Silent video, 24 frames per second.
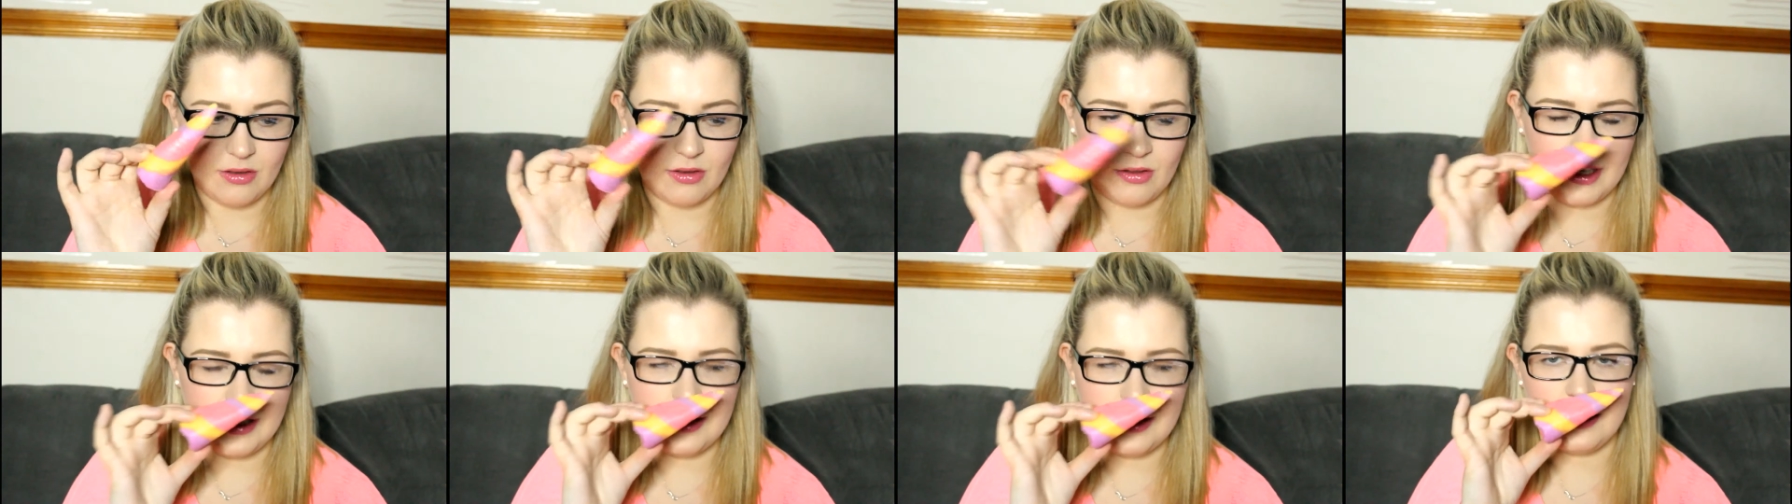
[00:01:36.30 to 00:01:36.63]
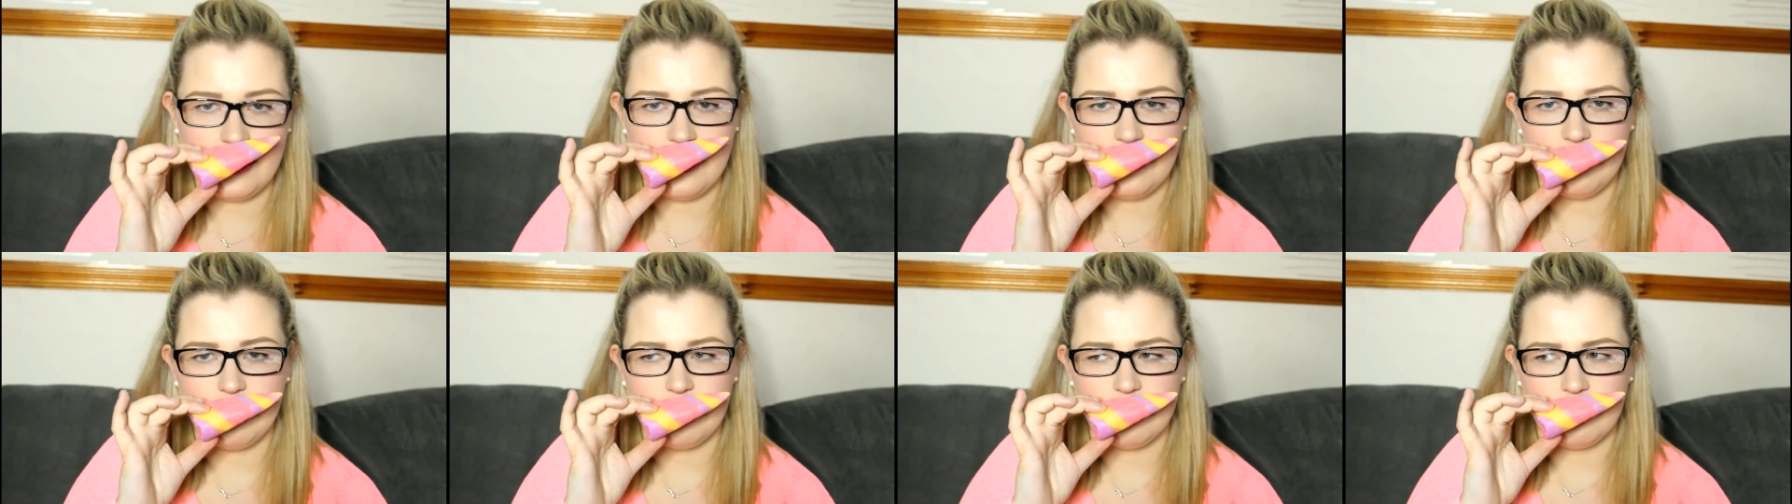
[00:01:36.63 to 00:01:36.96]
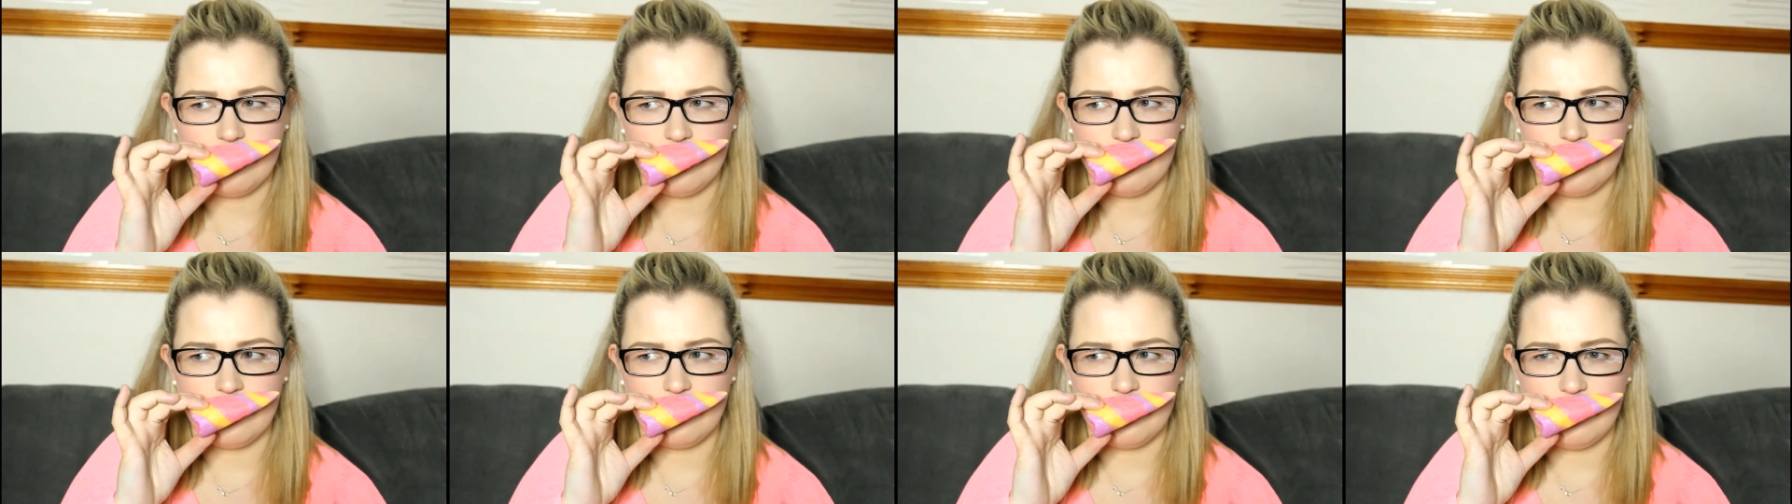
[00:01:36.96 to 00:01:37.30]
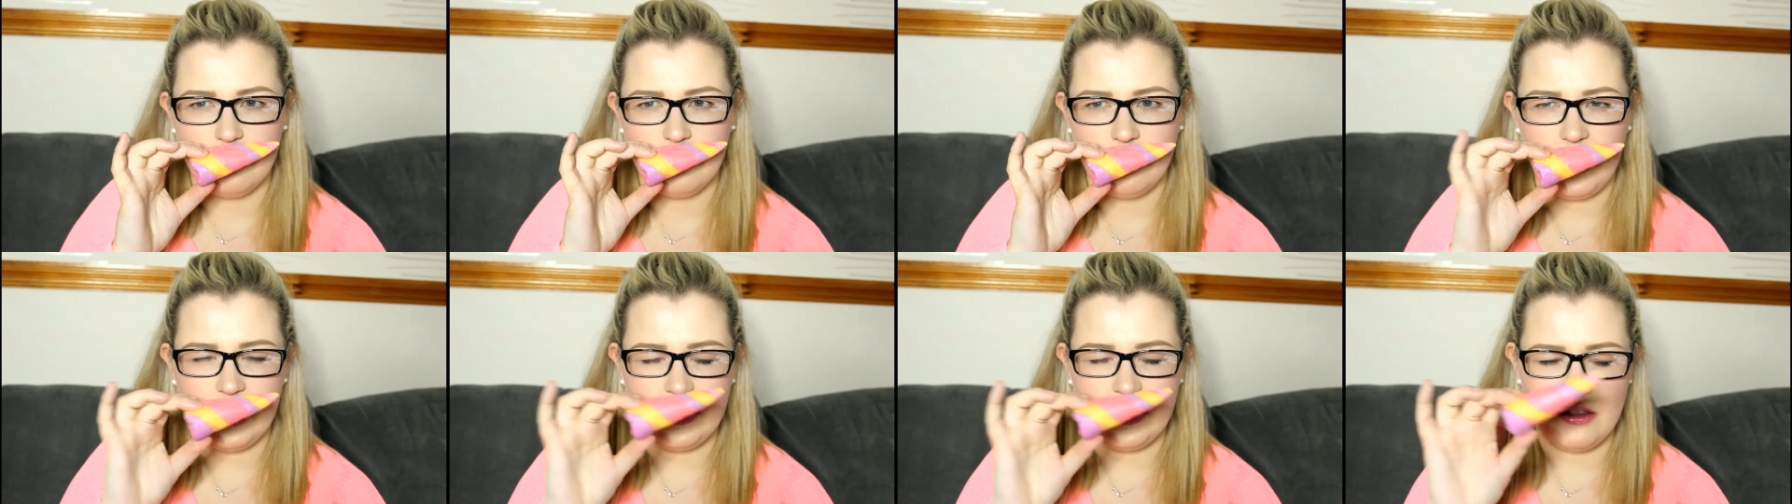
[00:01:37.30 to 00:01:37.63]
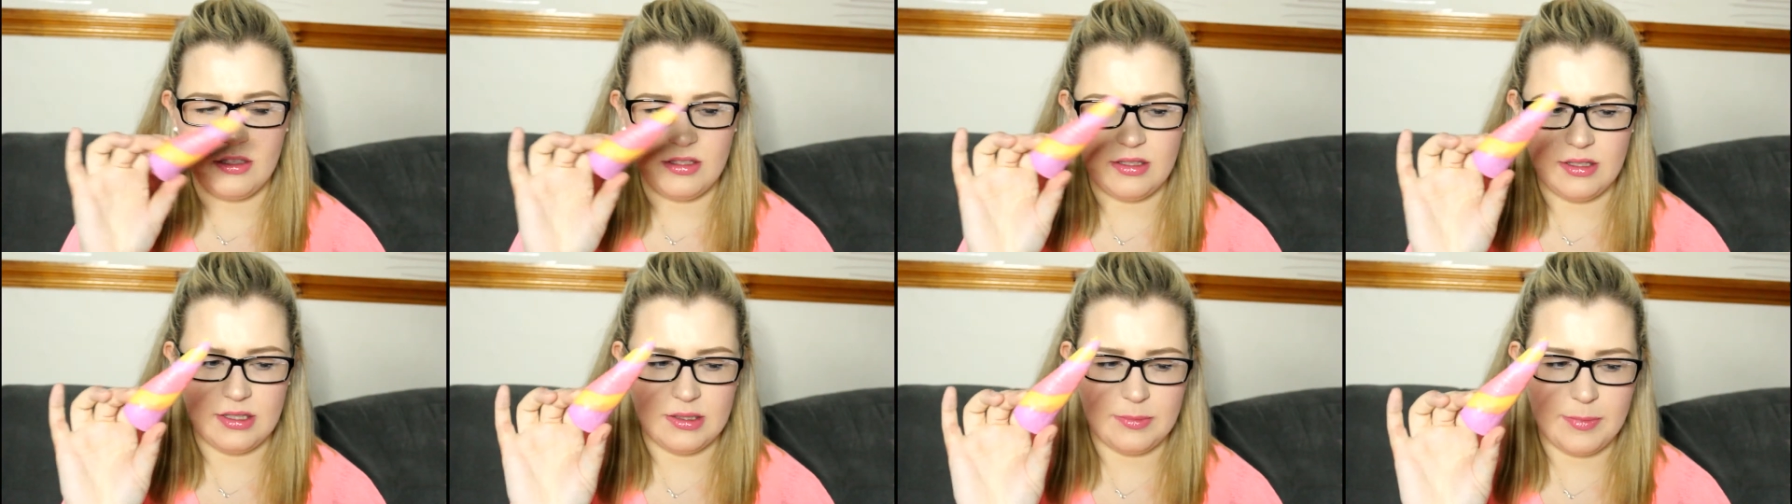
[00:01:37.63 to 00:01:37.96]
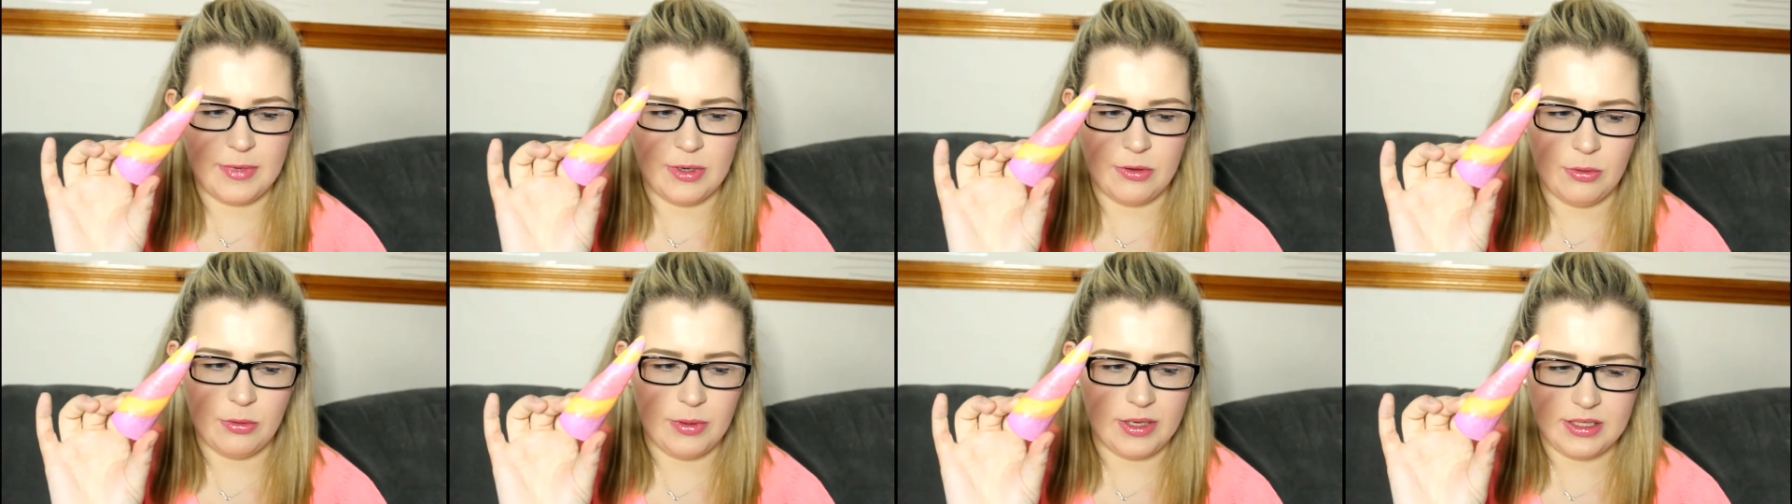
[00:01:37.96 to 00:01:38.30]
This doesn't
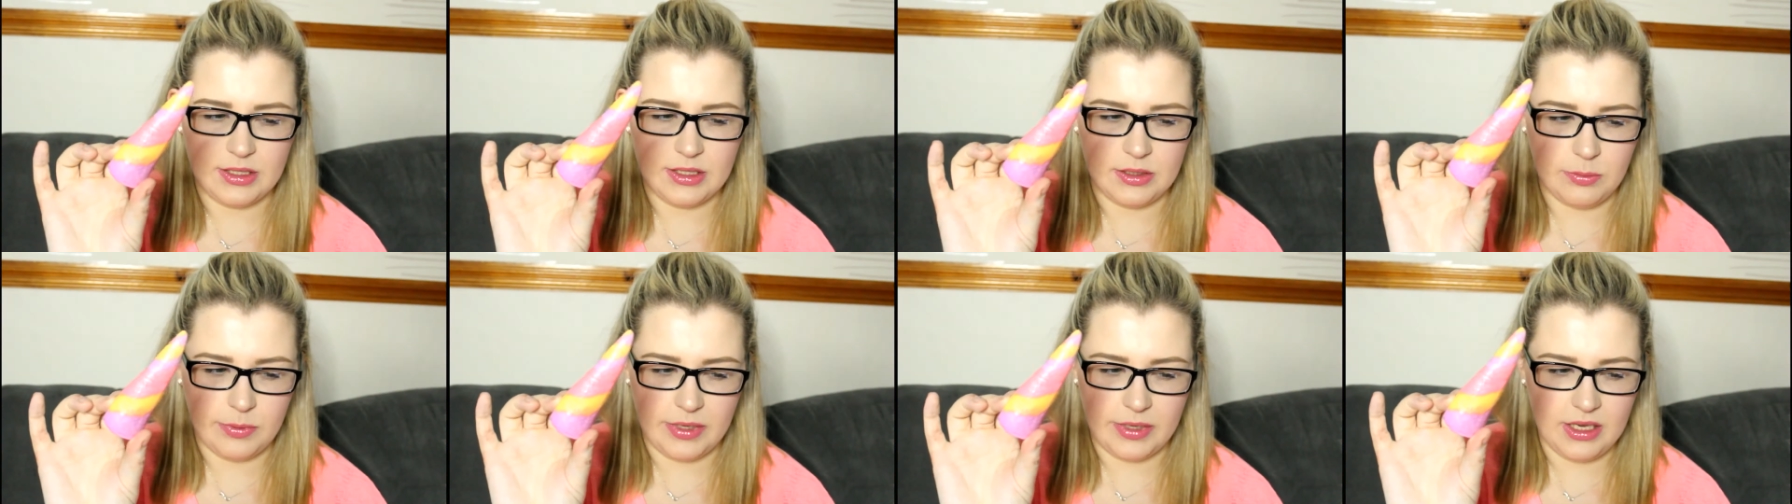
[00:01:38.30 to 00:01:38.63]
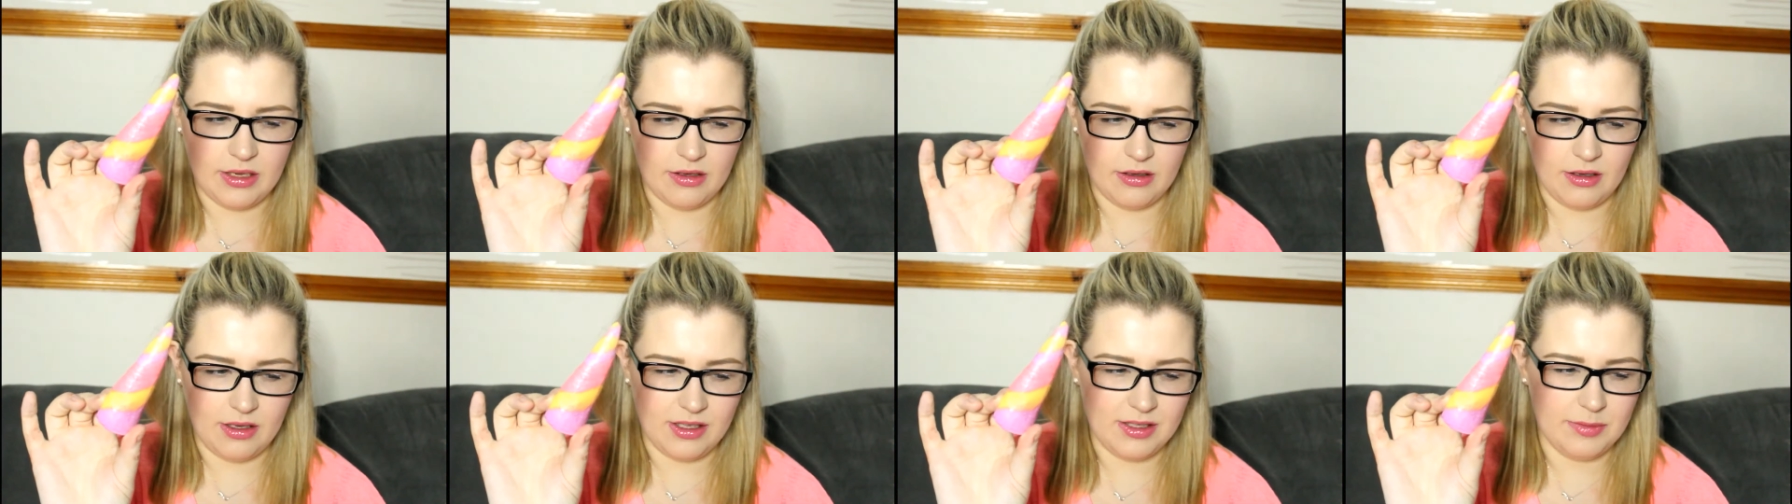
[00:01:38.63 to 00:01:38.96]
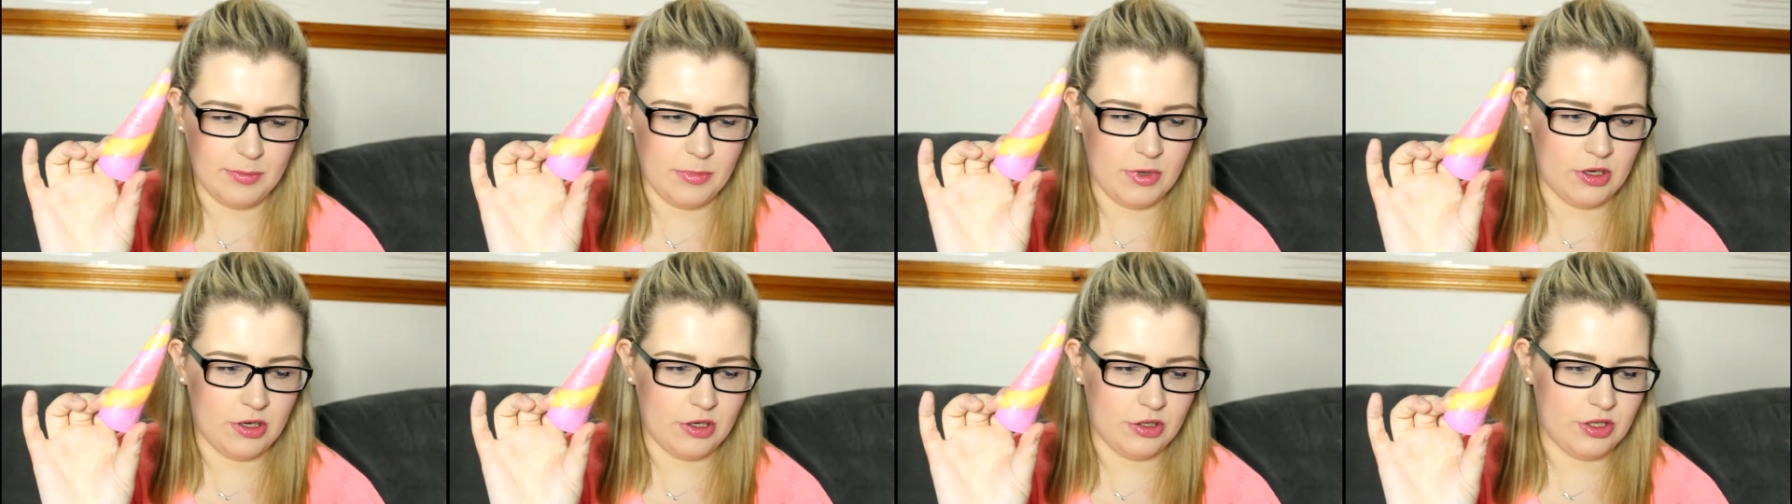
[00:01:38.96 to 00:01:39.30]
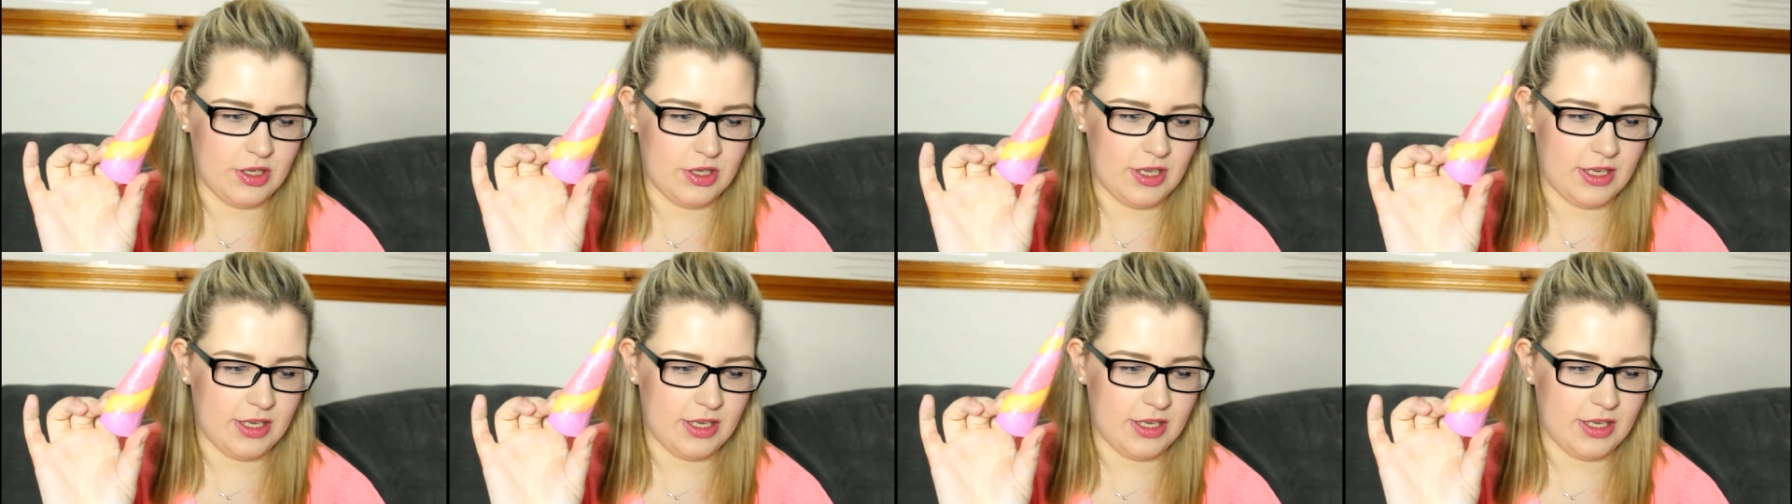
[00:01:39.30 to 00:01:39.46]
smell quite sweet as much.